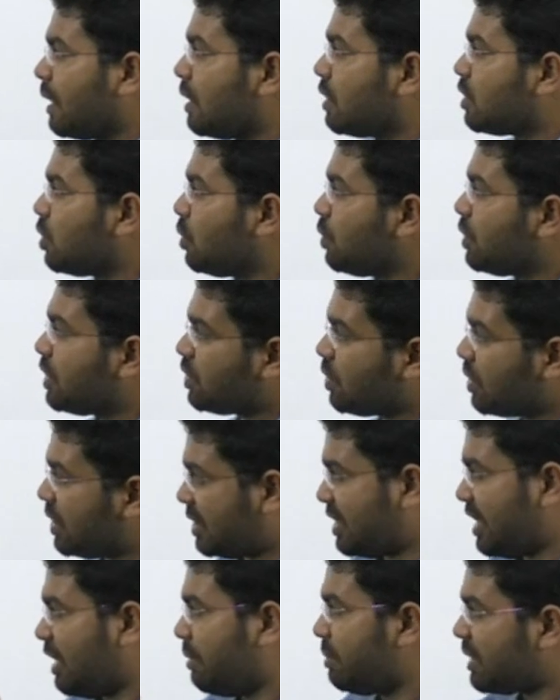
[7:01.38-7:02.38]
So this was
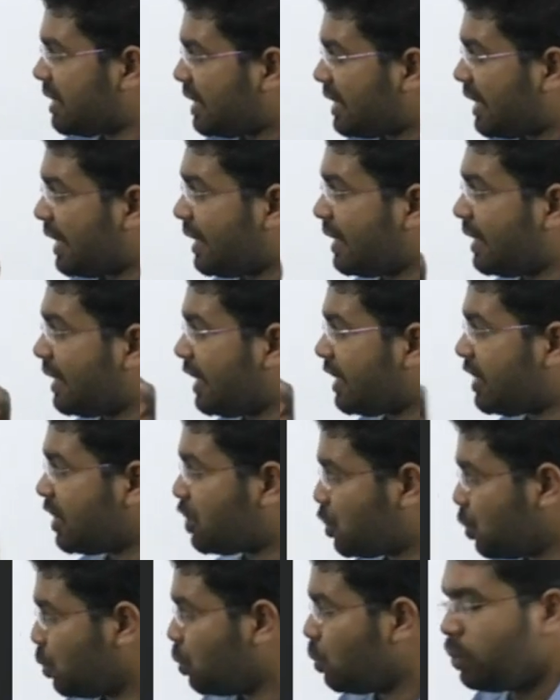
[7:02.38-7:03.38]
established in
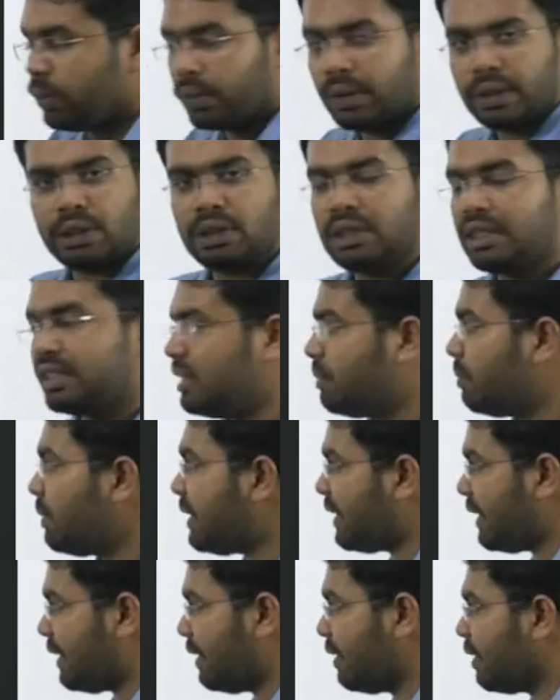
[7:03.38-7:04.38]
1982 on December
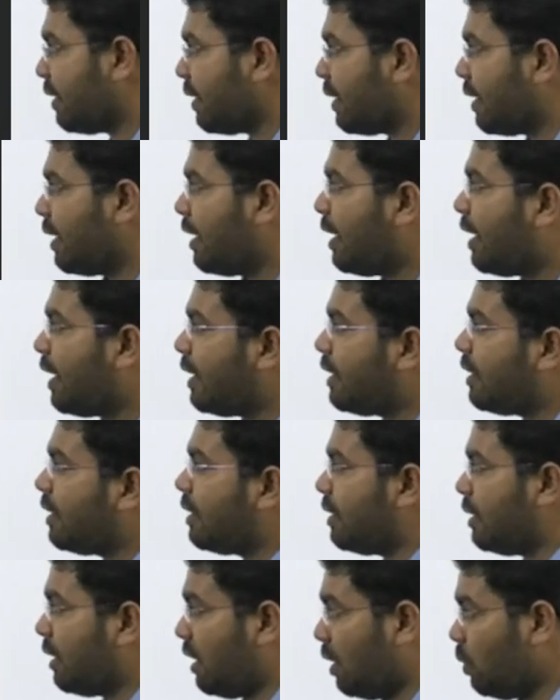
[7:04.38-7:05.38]
10, and
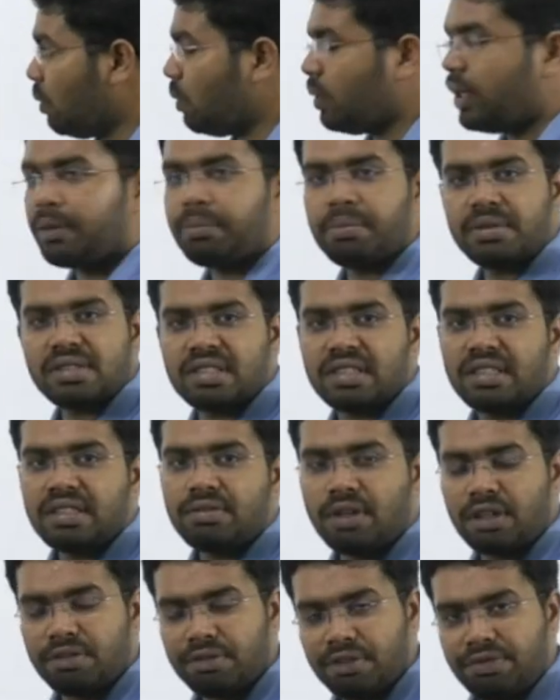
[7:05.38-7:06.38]
now at present
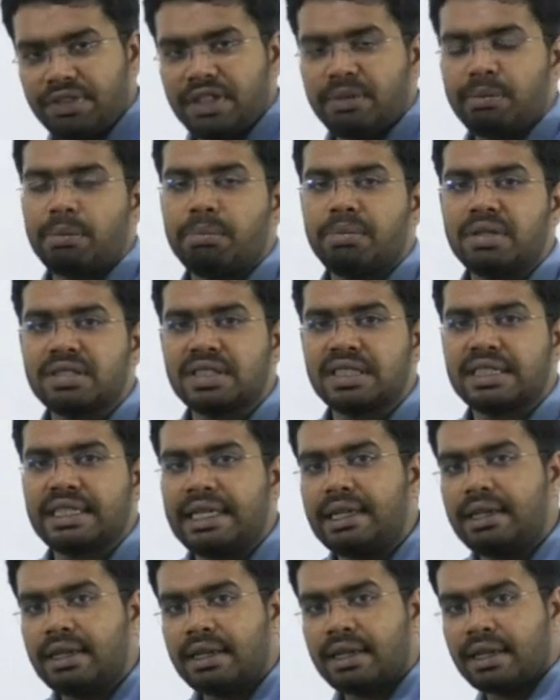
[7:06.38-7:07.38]
150 members are
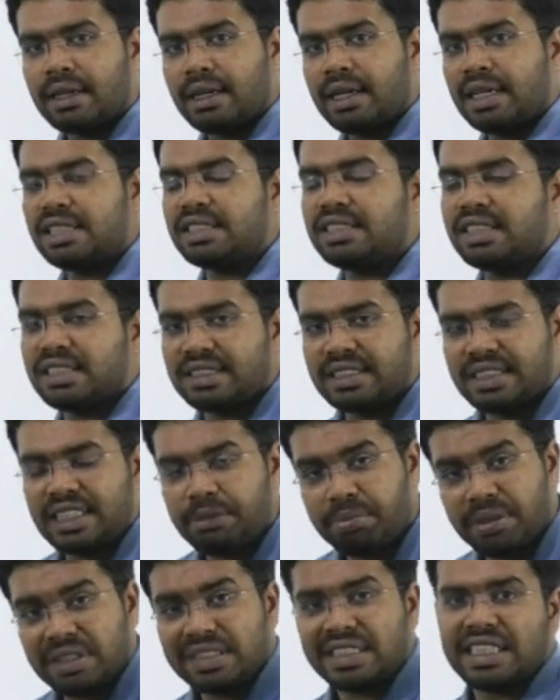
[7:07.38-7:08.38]
there, and 60
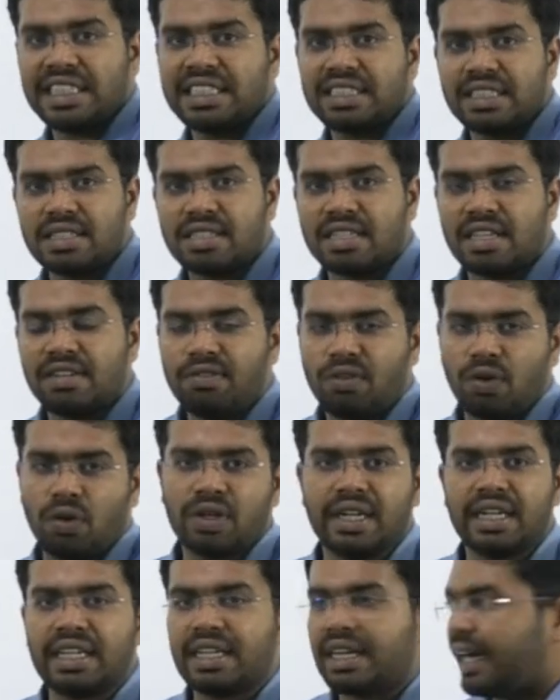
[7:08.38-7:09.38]
plus nations have
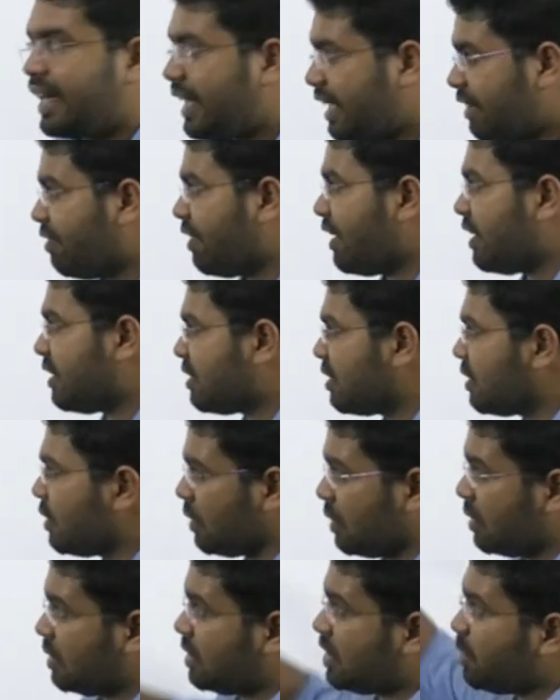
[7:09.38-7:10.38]
already ratified.
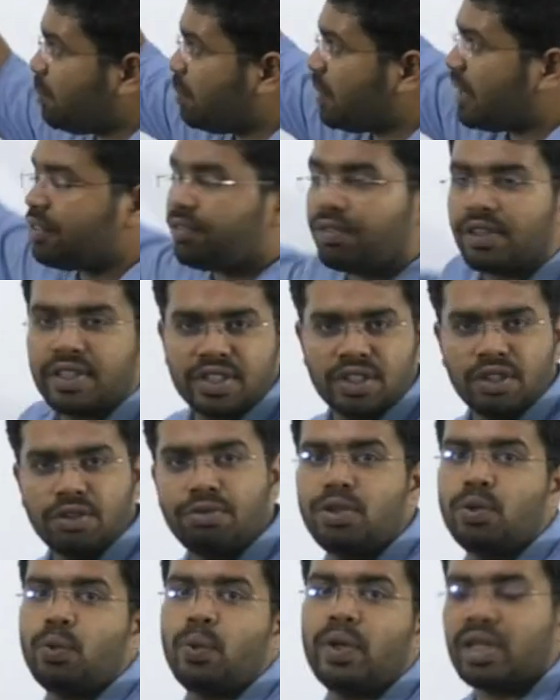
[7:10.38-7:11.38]
This is a brief version of
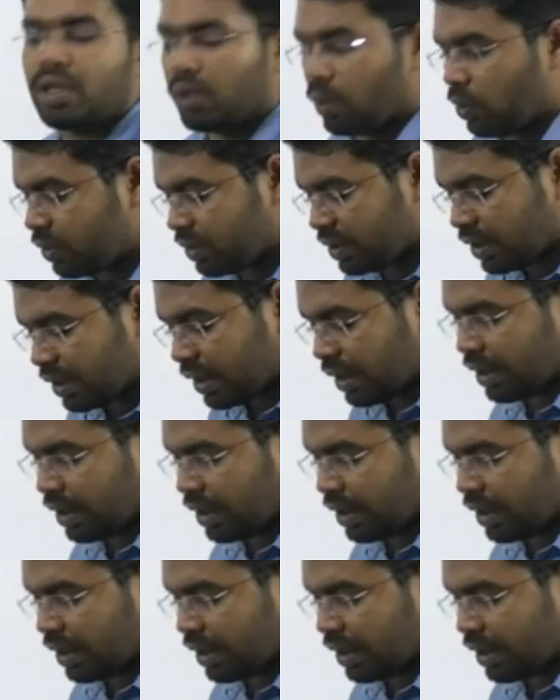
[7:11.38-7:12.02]
UN Clause.